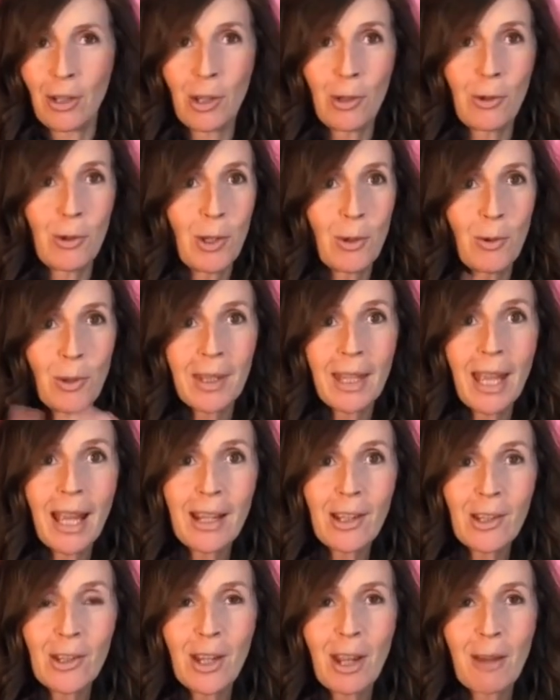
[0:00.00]
you do a
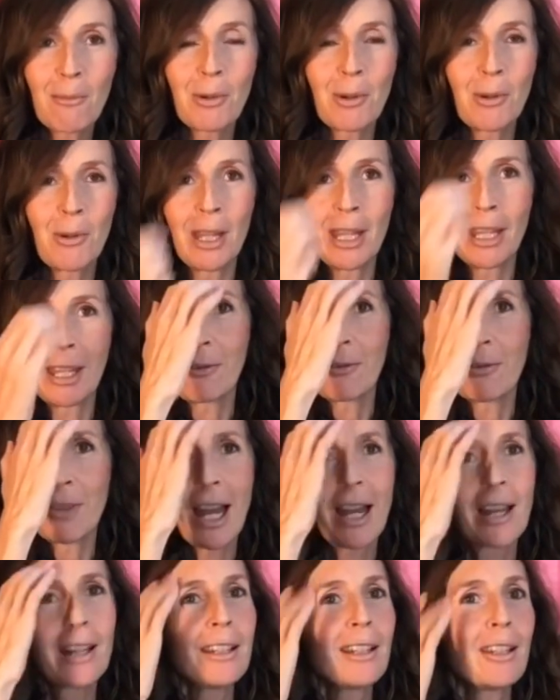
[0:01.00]
second shampooing
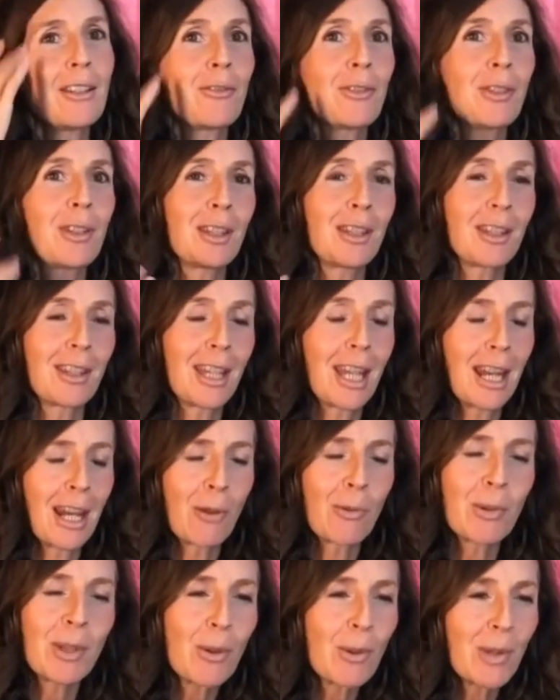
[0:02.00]
and
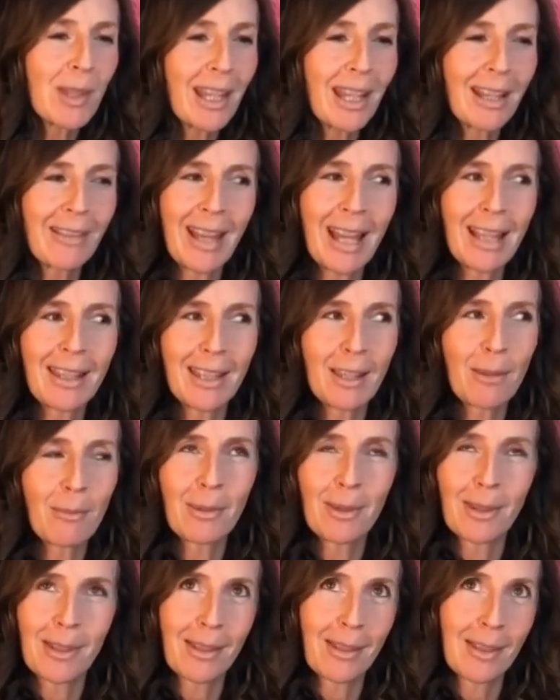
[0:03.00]
I was always like, that
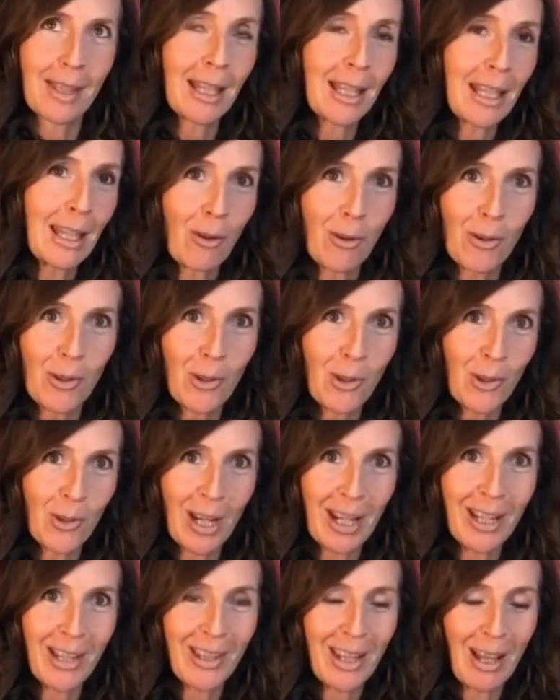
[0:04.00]
seems silly, or they're just
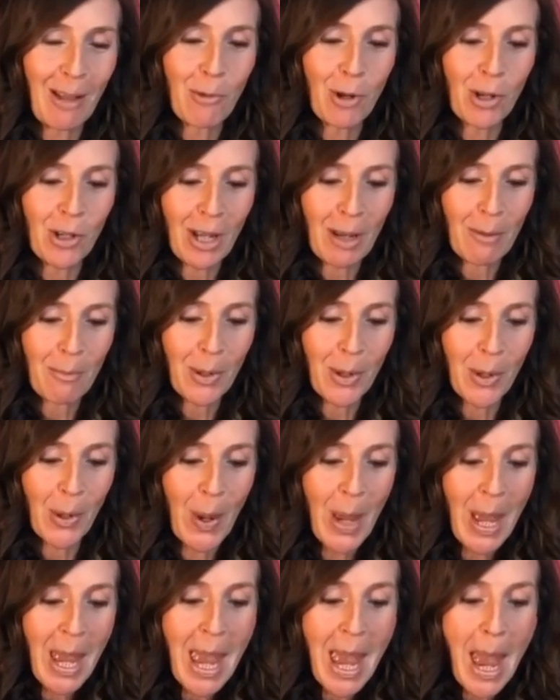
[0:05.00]
trying to sell more
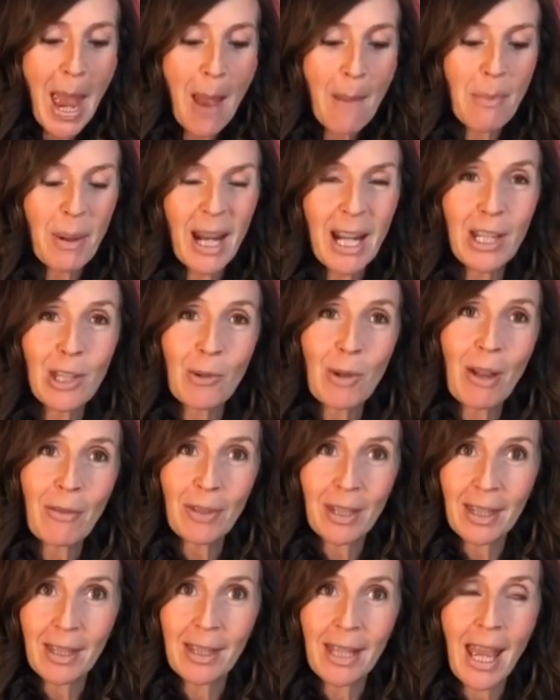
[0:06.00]
shampoo. But I do
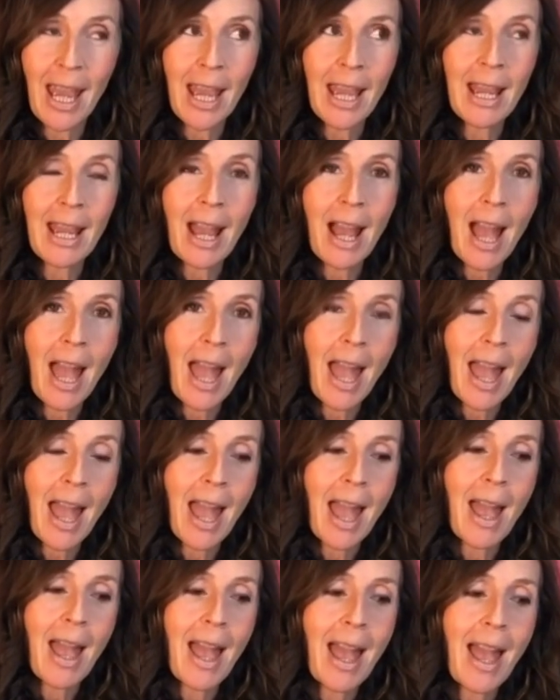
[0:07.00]
have to say,
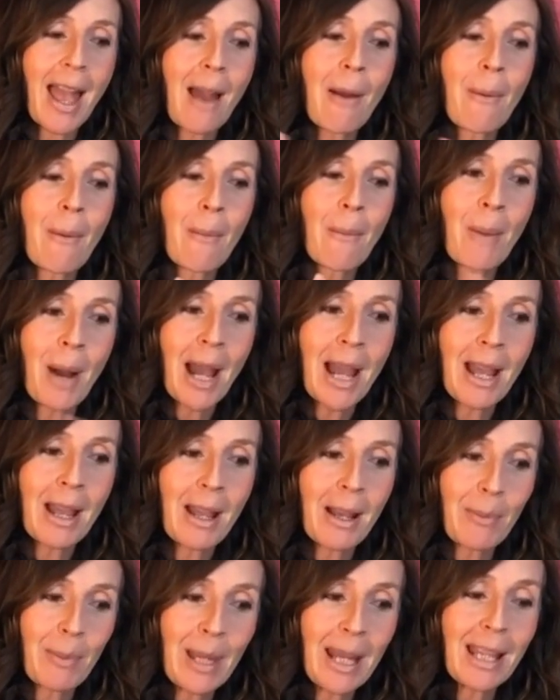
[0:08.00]

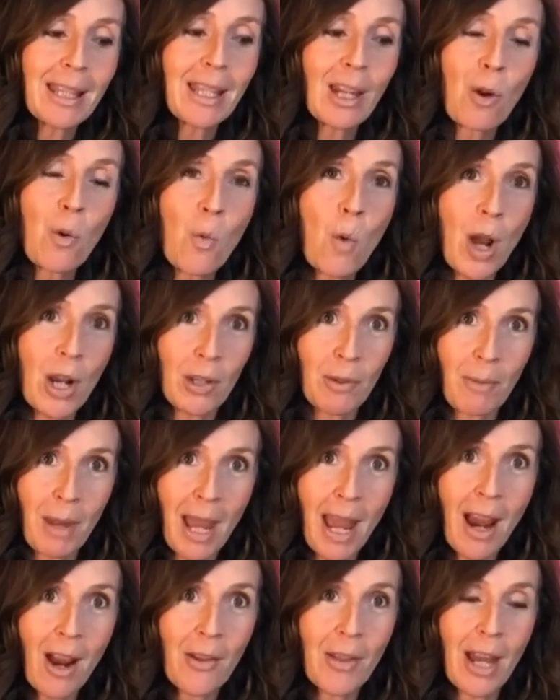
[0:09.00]
because I don't wash my
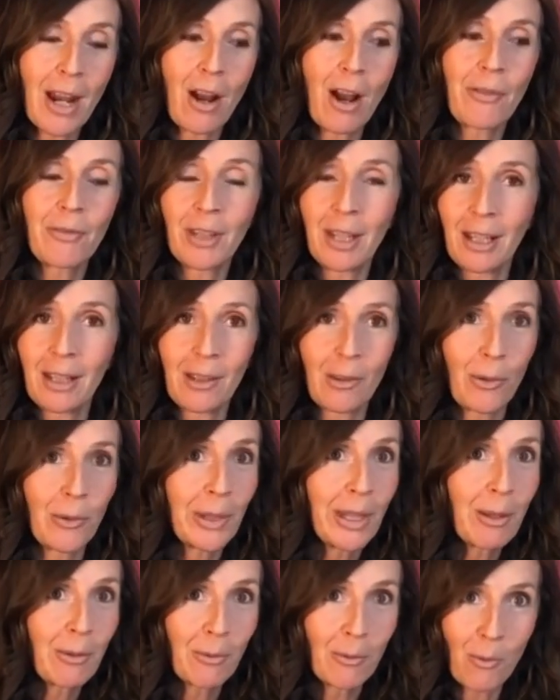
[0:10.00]
hair that often, it's
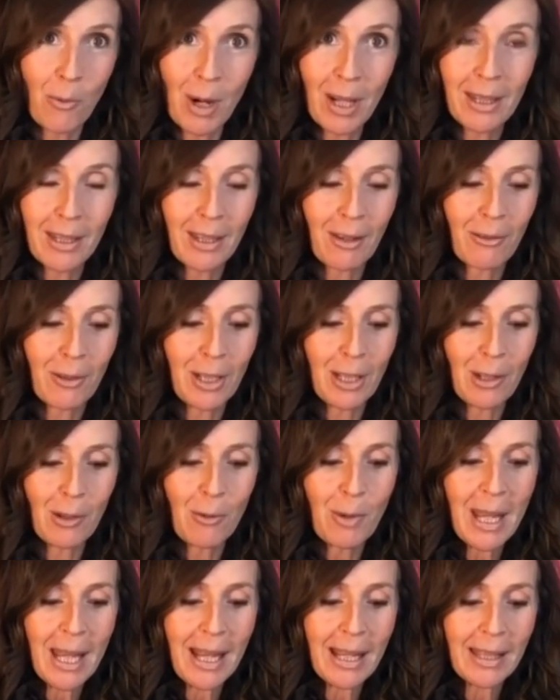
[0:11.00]
only once every
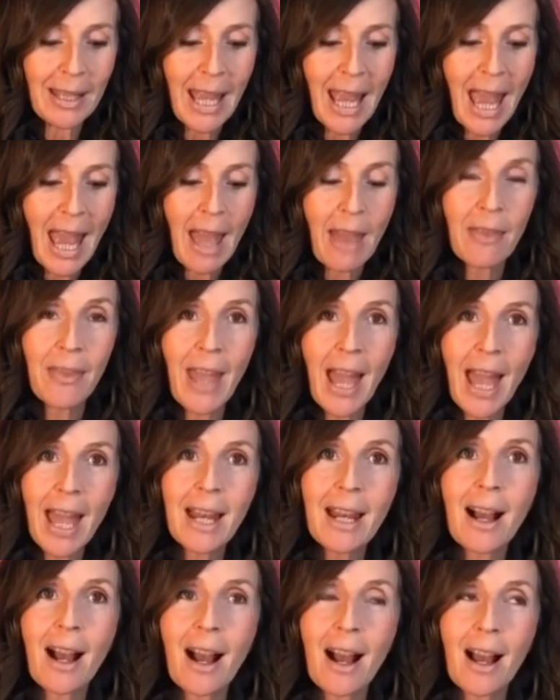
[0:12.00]
2 weeks,
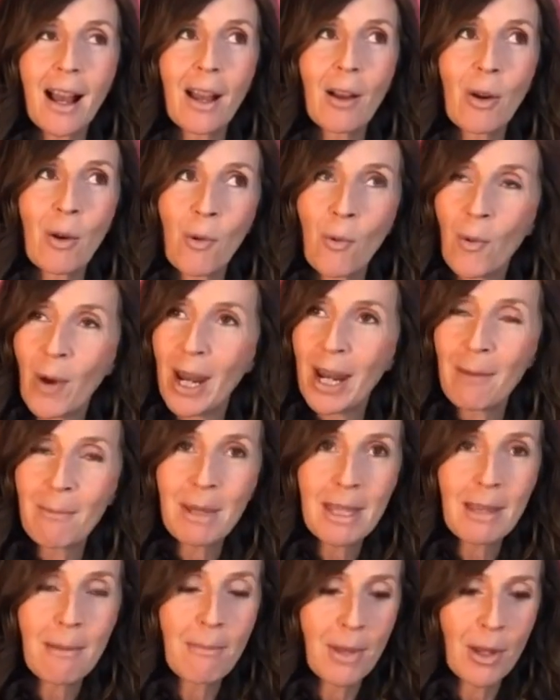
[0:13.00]
that when
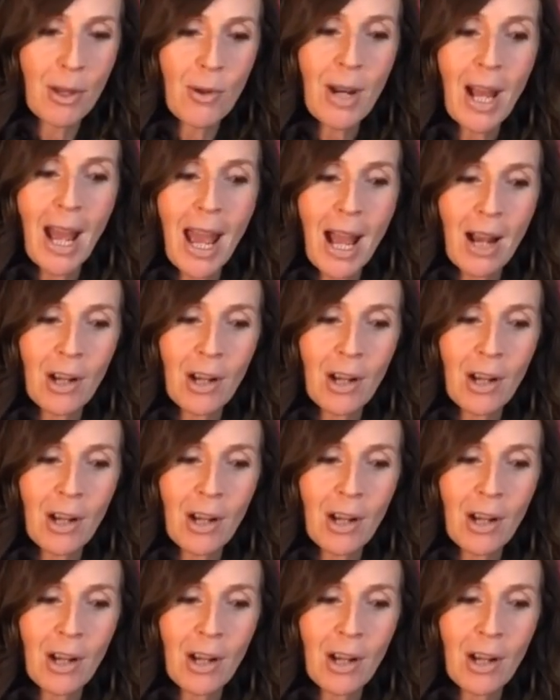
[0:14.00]
I'm in the mood,